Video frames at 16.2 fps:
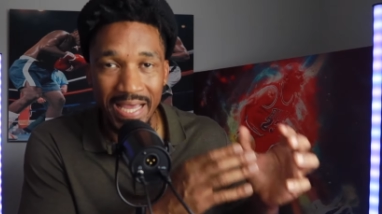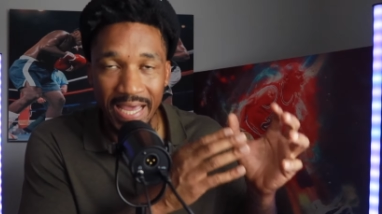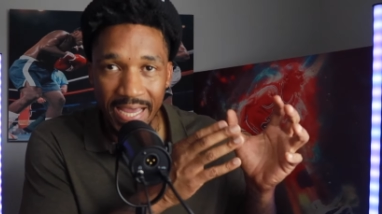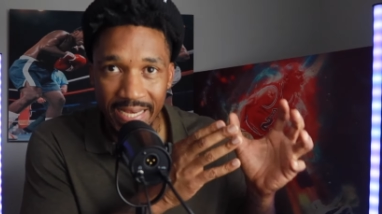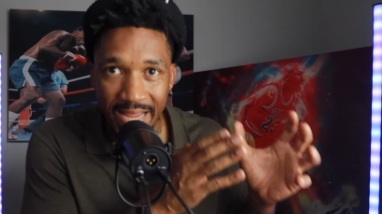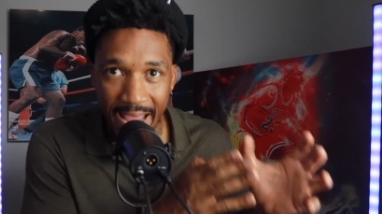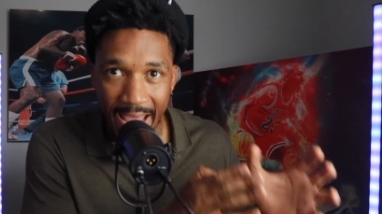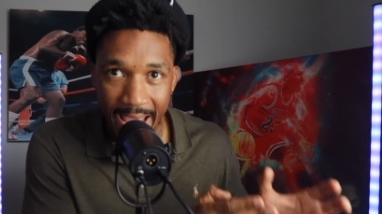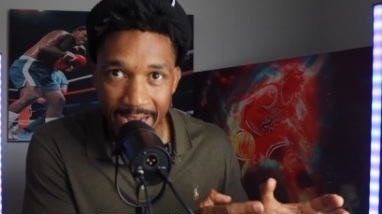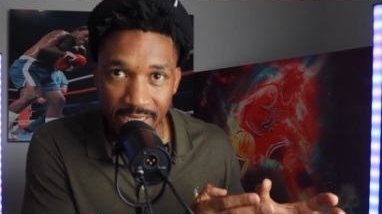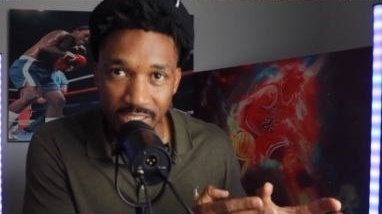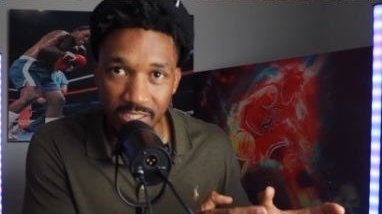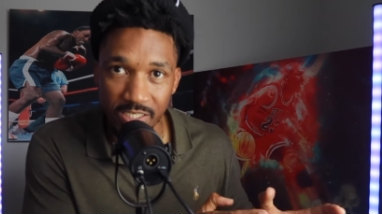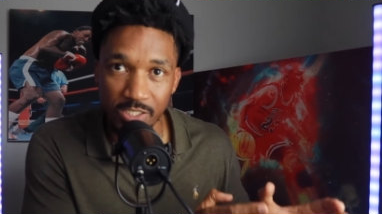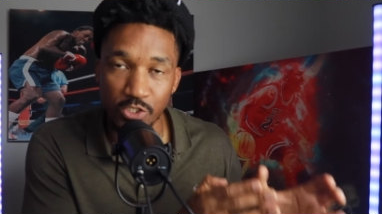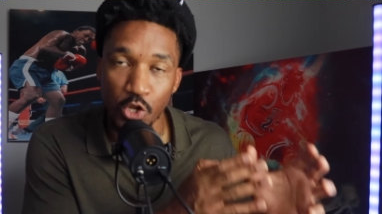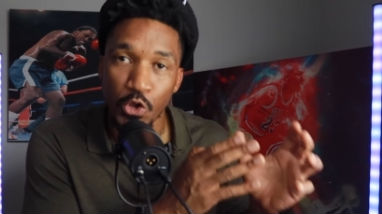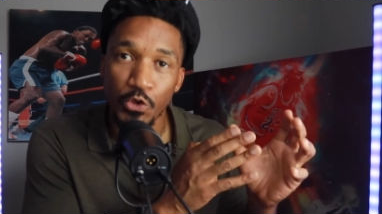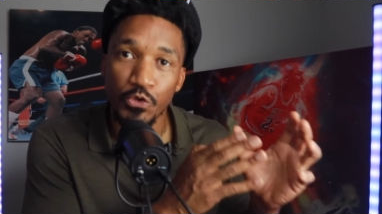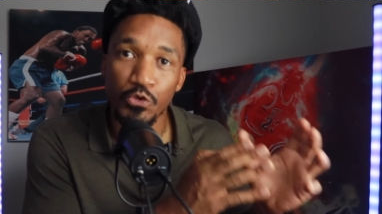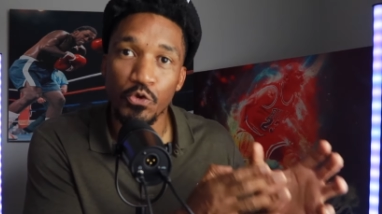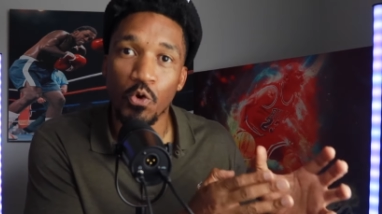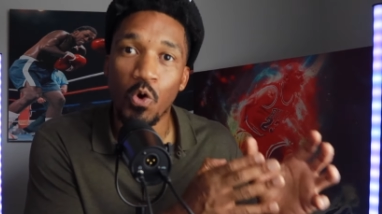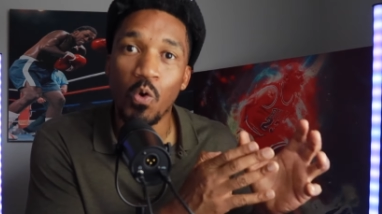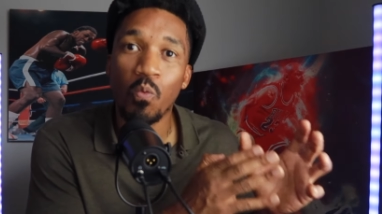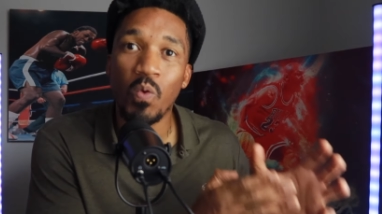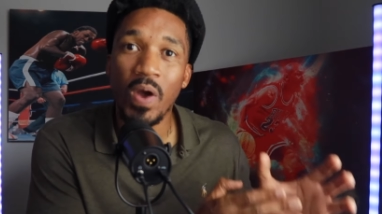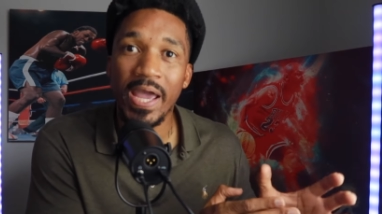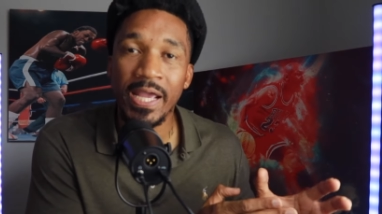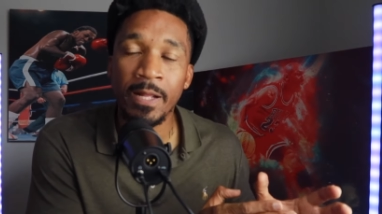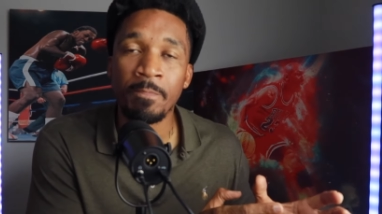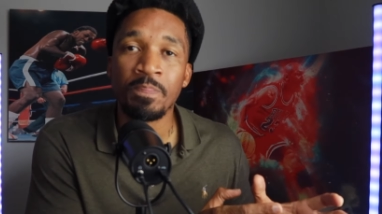and hexes your
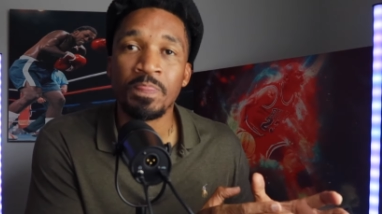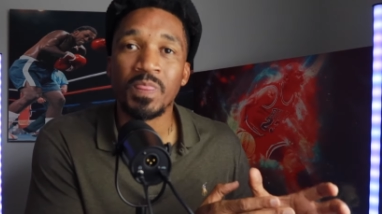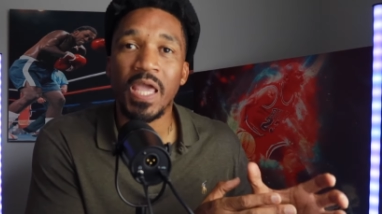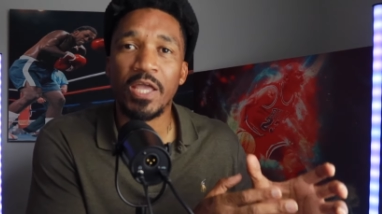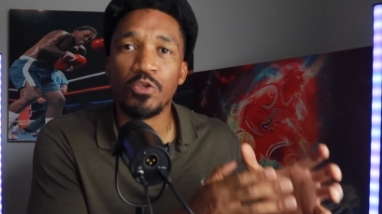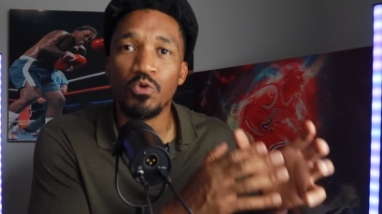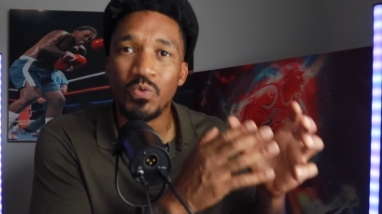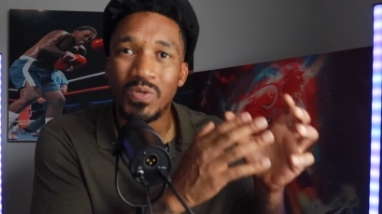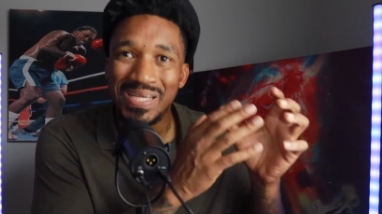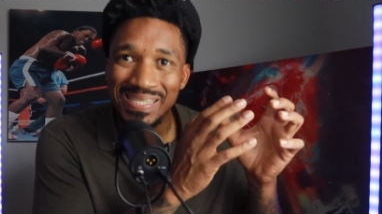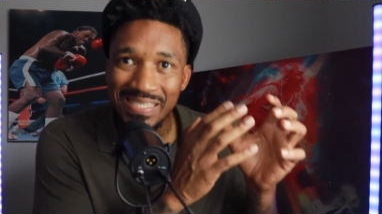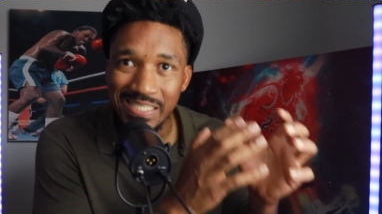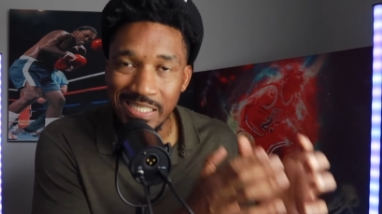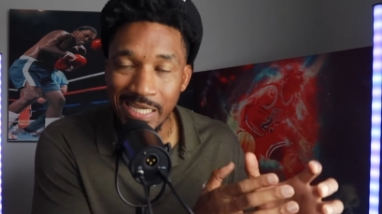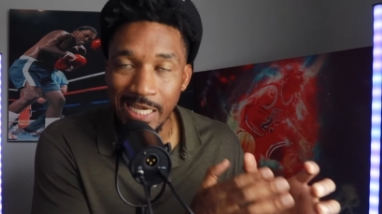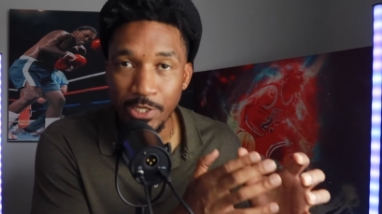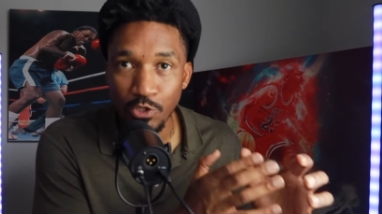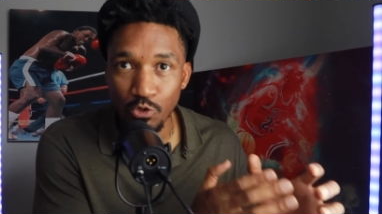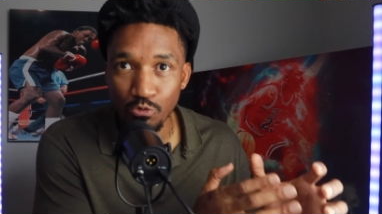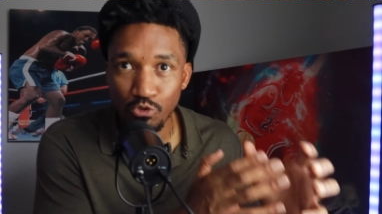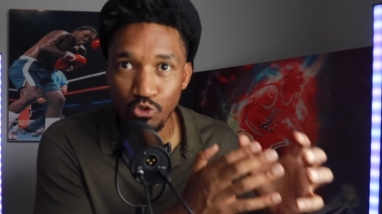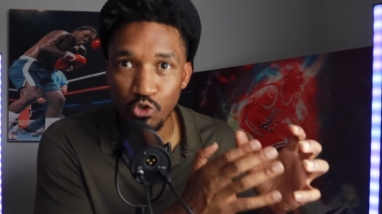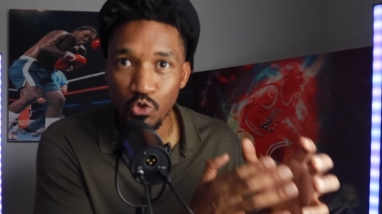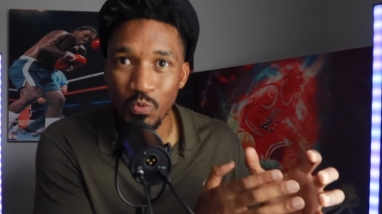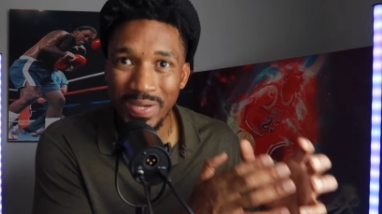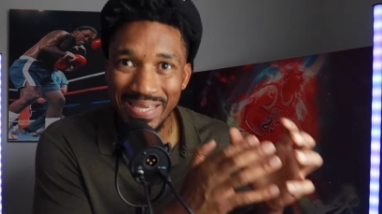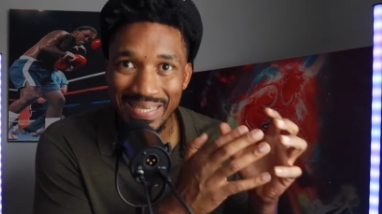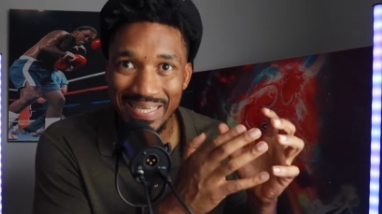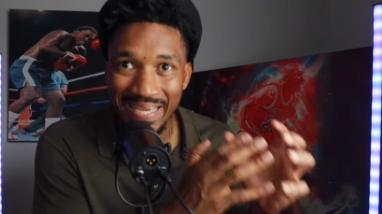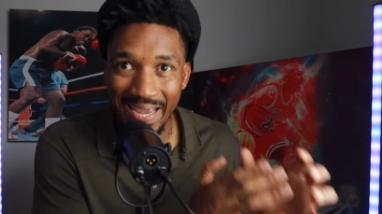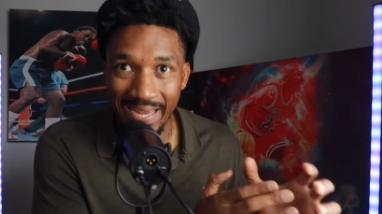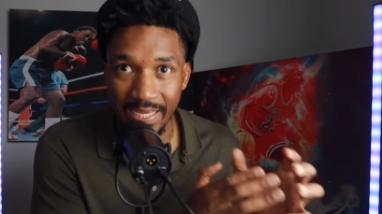way, and you continue to
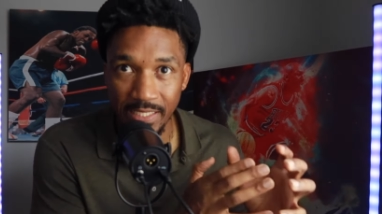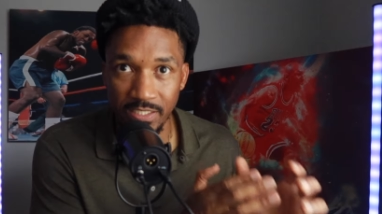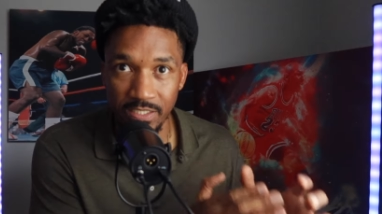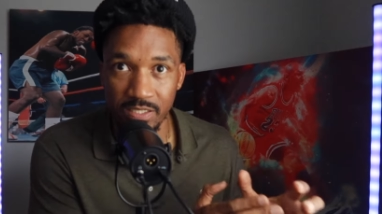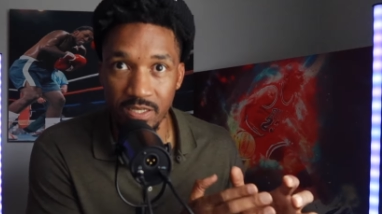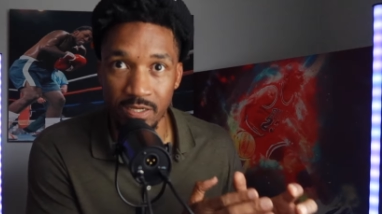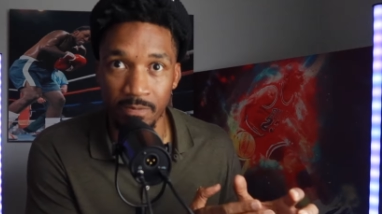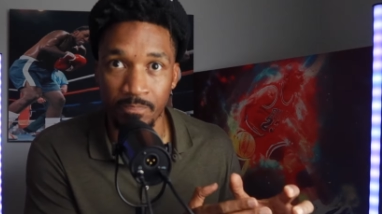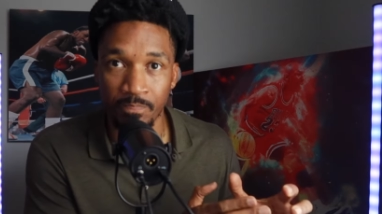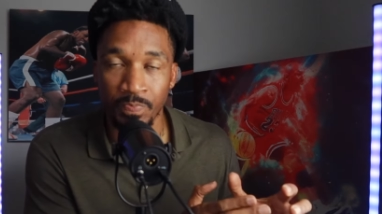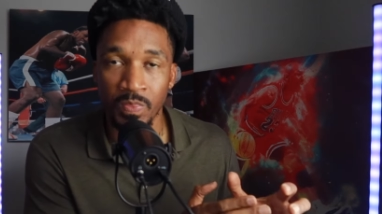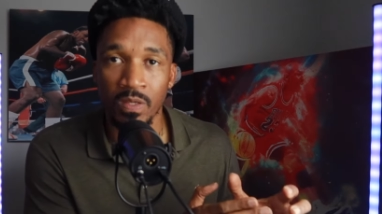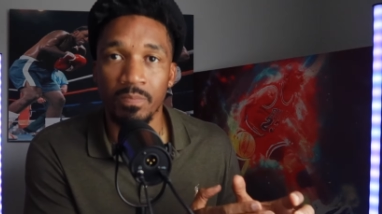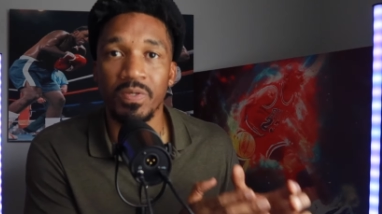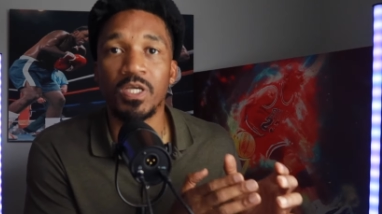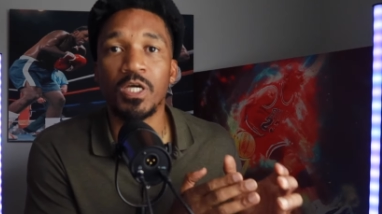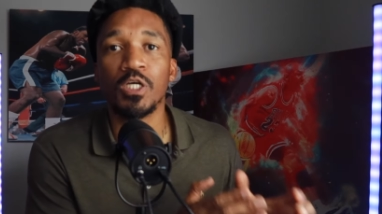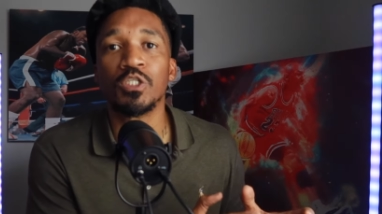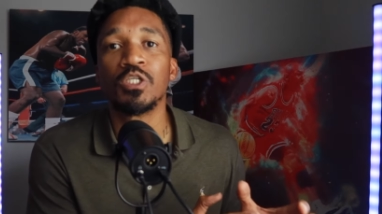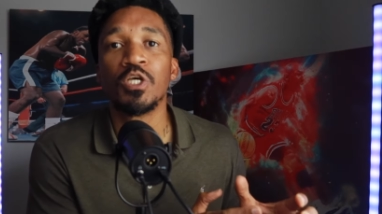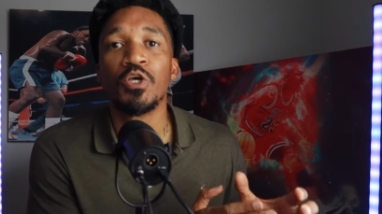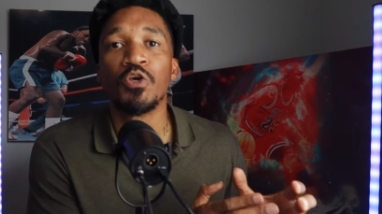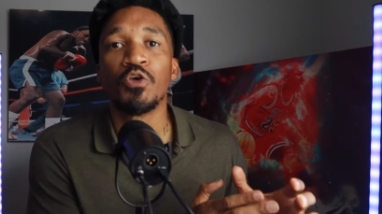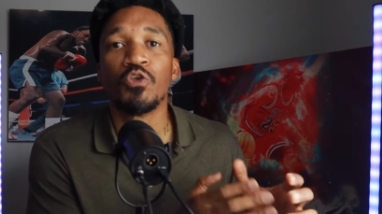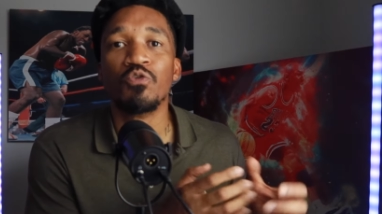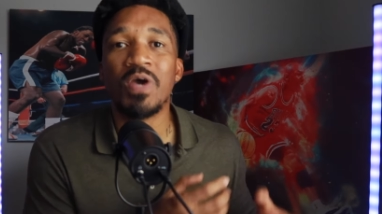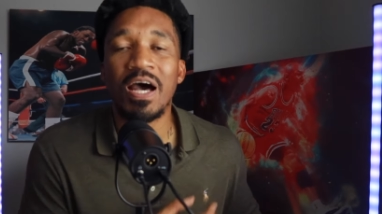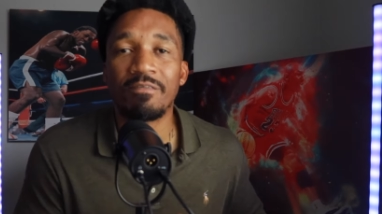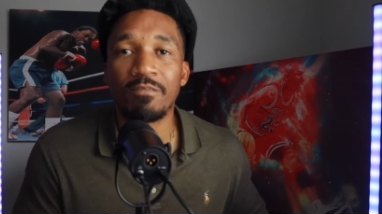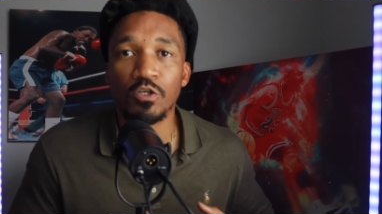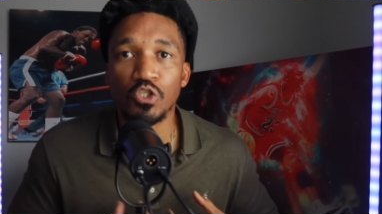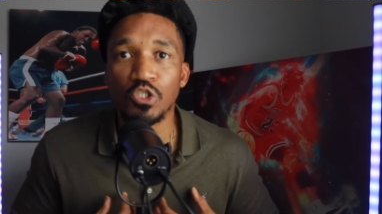engage them because you
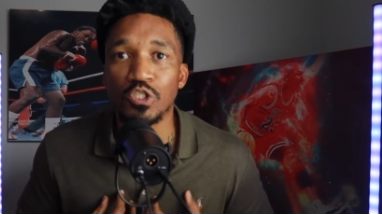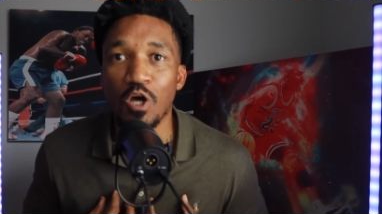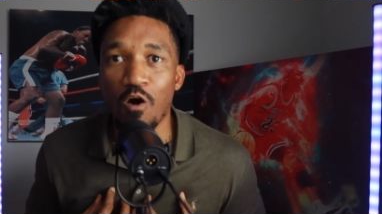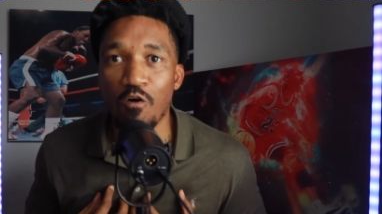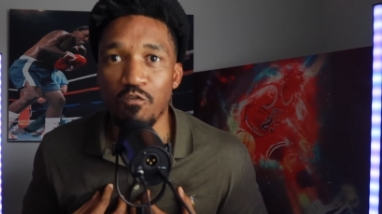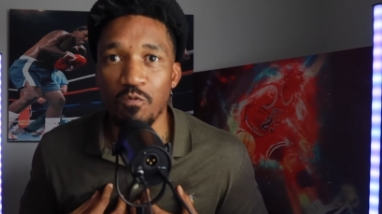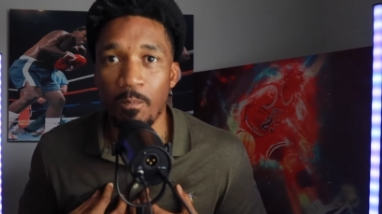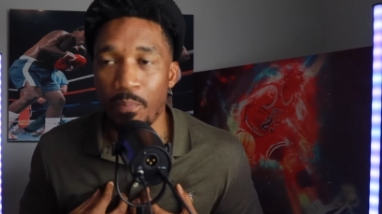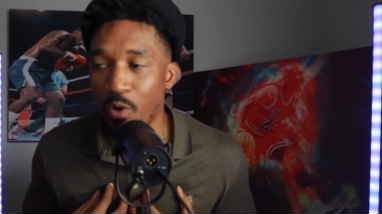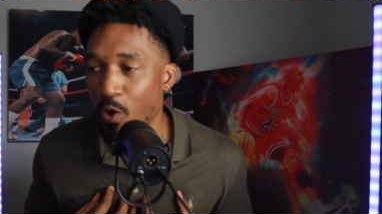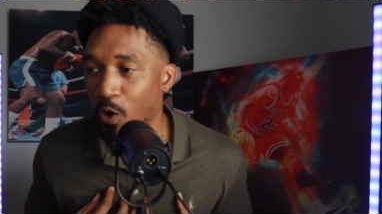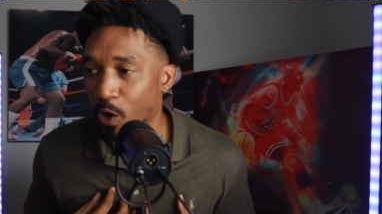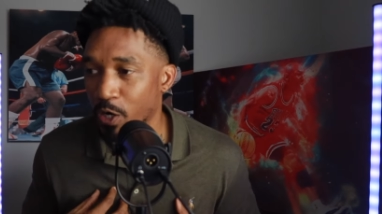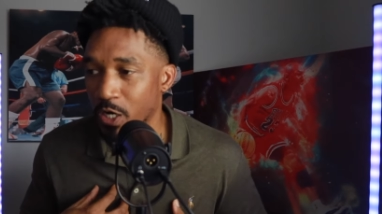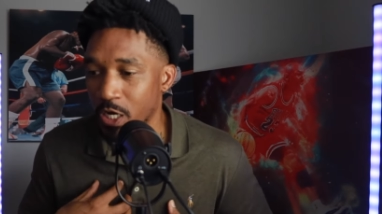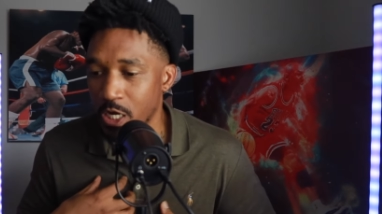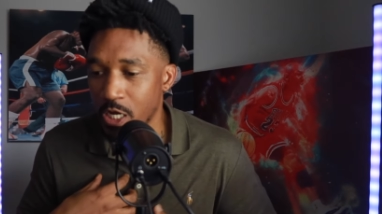have a soft part,